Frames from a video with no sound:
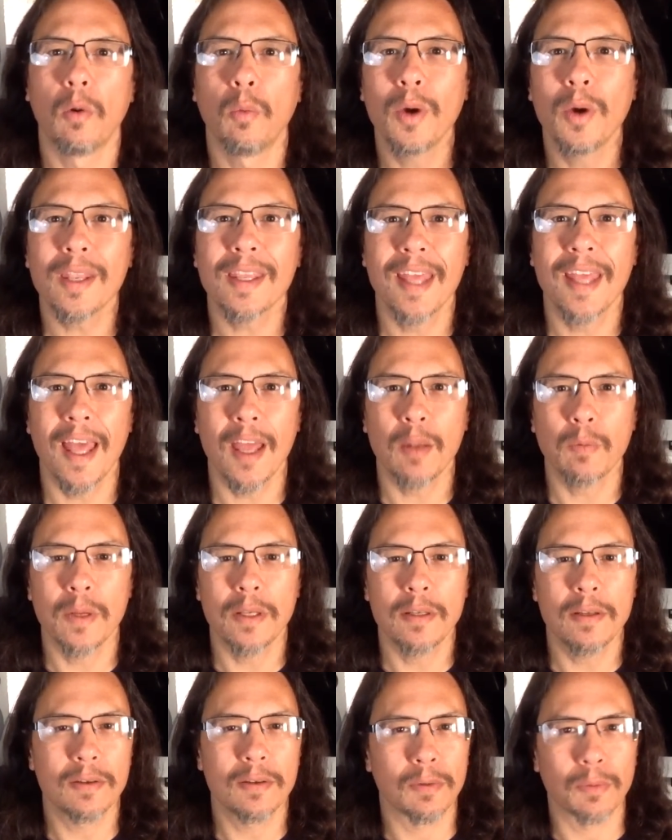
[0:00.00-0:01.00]
What can we
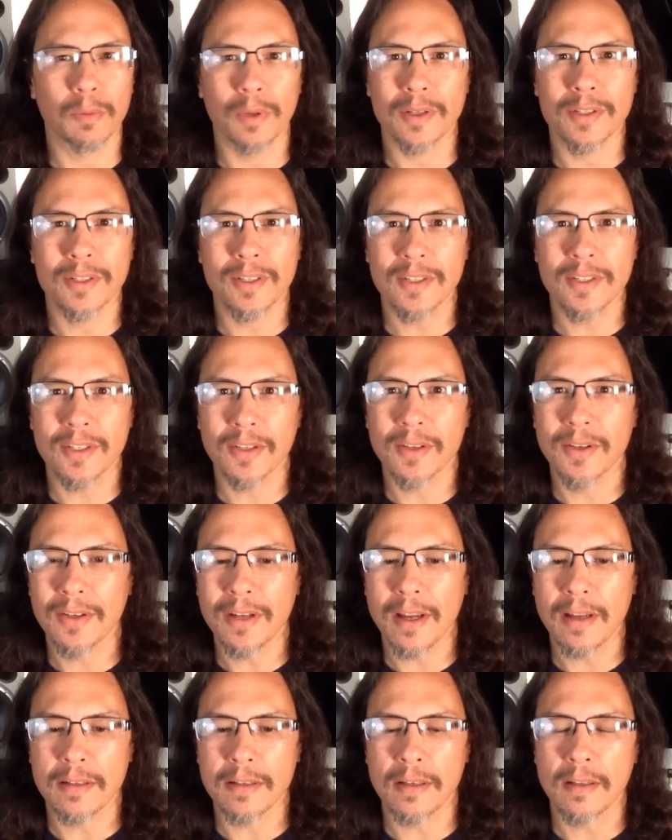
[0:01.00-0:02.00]
do? Is this a good
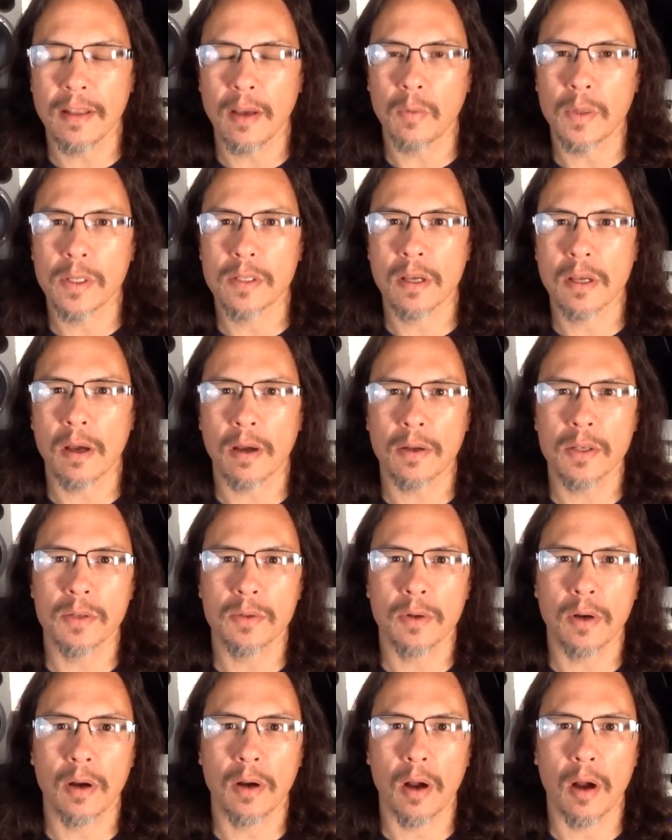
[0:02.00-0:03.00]
idea that we talk to
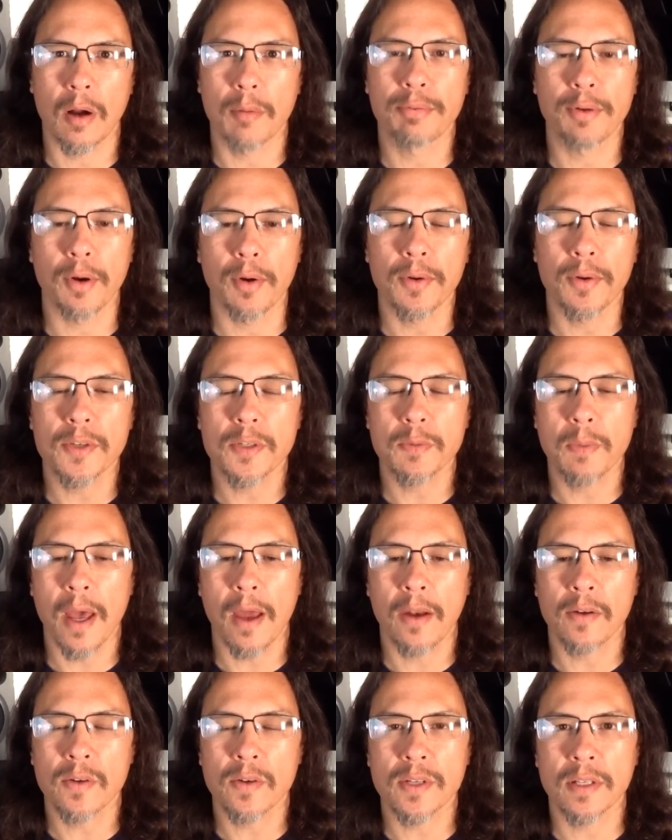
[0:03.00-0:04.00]
our produce
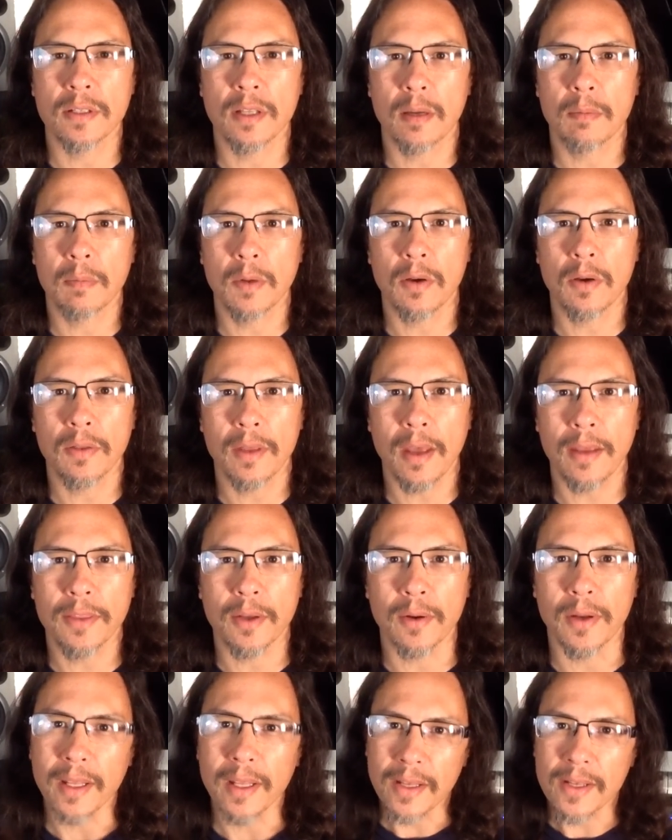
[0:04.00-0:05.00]
managers and let them know that
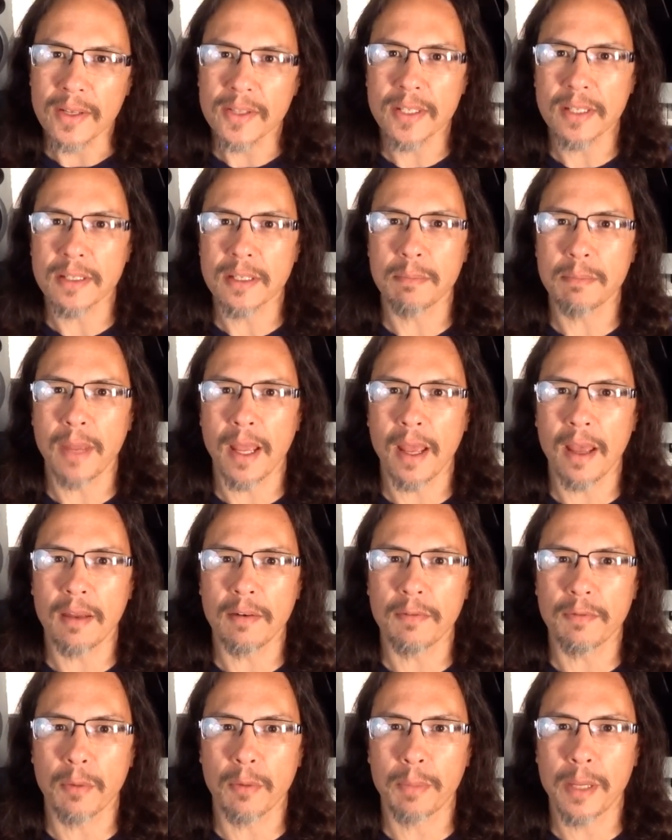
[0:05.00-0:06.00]
there is a
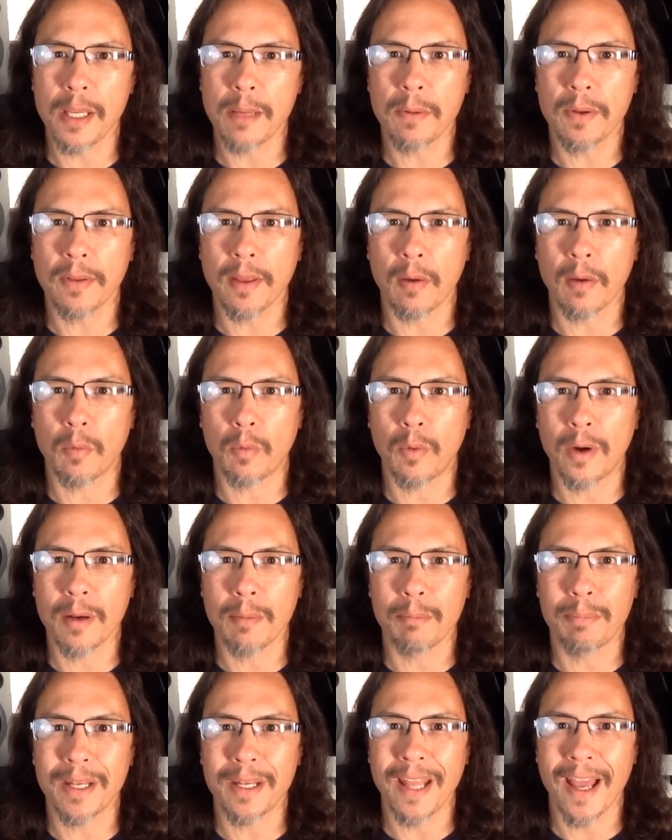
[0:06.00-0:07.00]
demand for people that
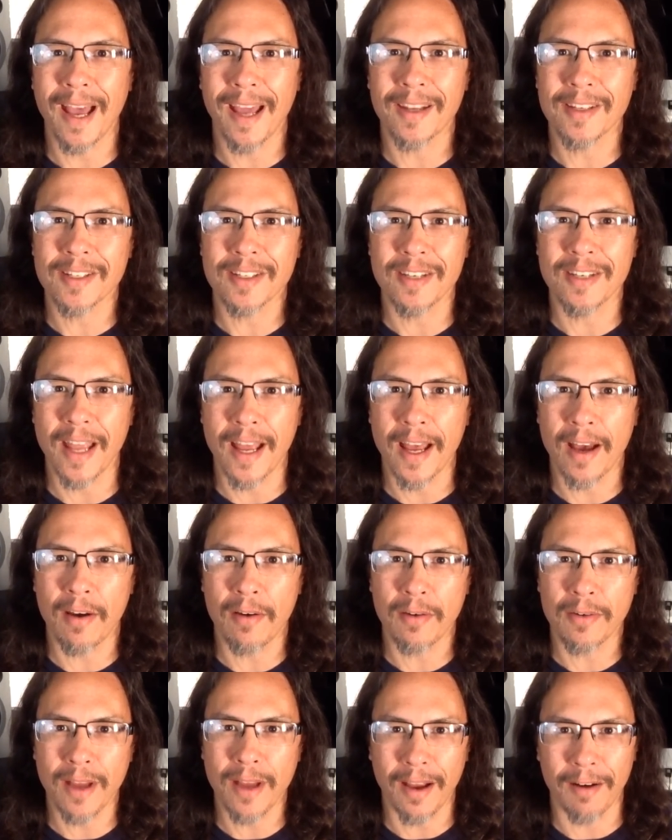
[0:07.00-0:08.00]
want bananas
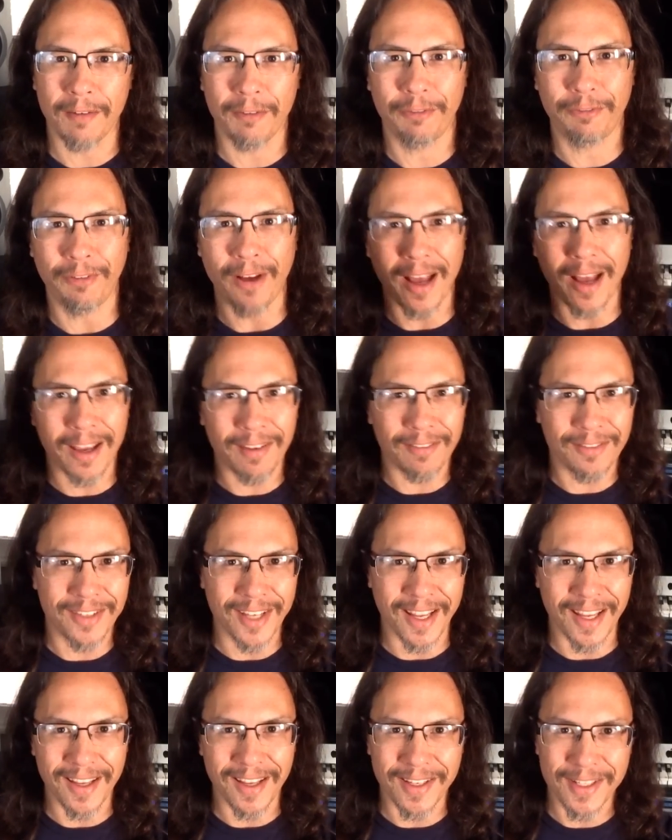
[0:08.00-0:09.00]
now, not 5
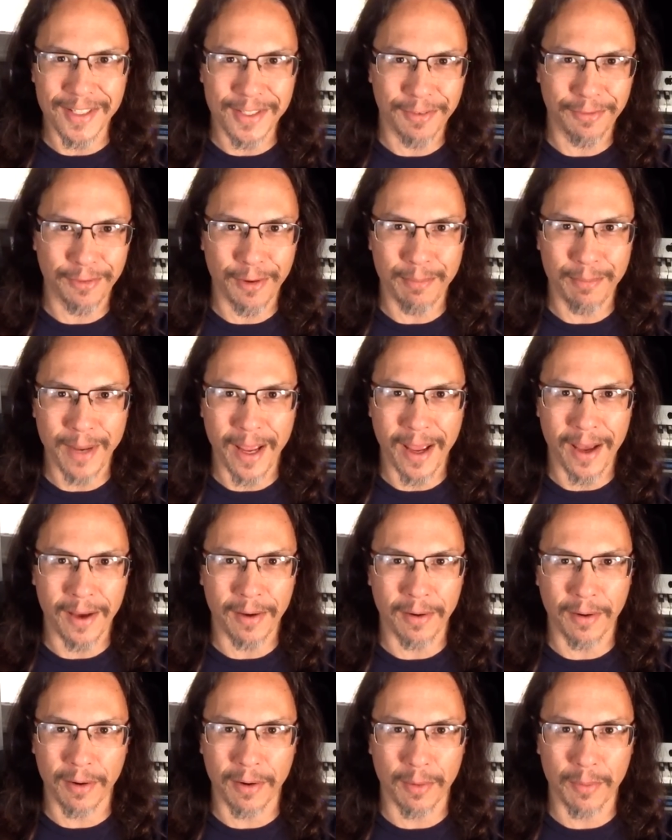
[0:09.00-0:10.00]
days from
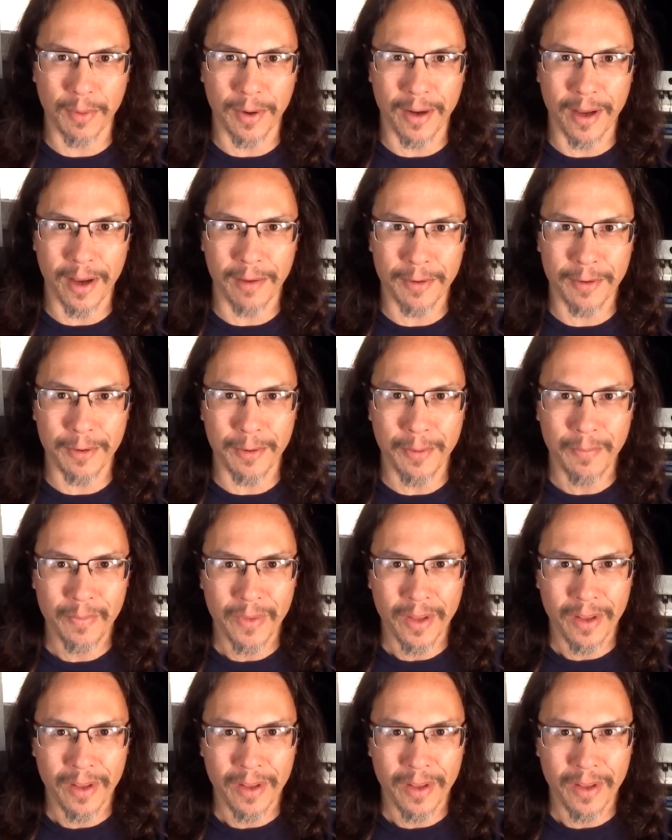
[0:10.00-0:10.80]
now or whatever?